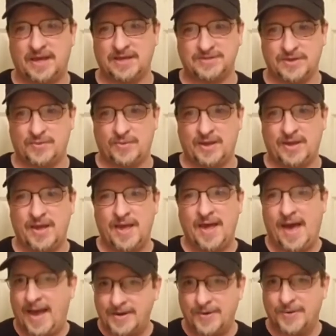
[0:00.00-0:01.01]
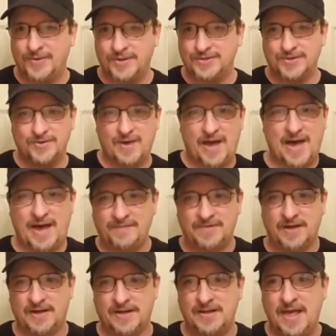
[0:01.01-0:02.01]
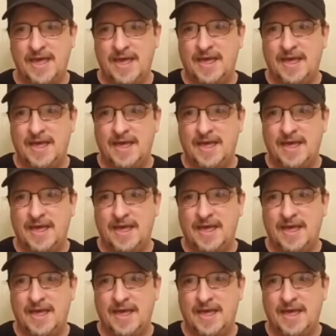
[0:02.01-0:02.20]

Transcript: it, don't we? I know you do. I've done it.